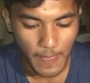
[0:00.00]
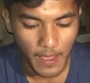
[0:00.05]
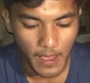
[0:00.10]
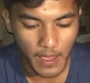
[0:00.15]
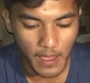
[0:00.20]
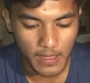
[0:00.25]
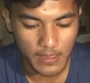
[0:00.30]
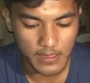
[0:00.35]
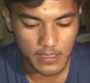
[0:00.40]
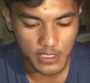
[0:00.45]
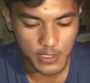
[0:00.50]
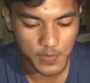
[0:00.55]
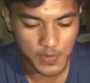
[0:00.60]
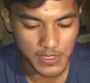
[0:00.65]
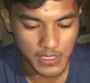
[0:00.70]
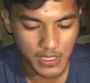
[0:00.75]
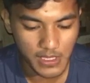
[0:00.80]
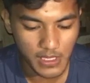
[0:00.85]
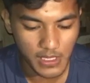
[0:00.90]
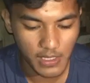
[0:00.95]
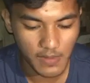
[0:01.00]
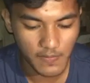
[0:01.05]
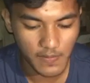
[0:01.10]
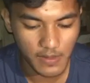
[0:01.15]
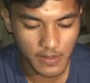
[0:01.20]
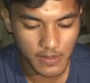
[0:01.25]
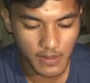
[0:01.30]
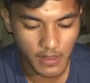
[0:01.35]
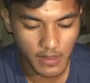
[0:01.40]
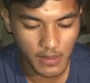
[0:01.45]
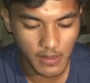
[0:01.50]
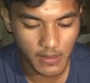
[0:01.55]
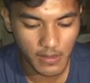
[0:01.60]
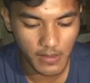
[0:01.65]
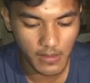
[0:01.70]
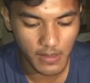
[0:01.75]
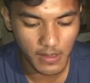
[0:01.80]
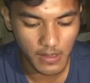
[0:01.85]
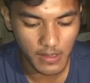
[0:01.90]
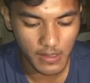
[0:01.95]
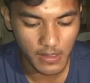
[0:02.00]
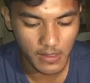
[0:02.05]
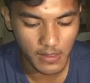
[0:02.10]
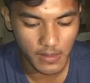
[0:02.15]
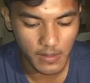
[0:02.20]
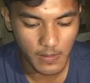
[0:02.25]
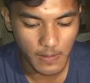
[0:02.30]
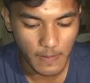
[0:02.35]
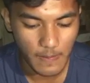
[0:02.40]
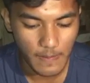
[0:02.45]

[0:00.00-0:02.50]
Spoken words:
and especially if entering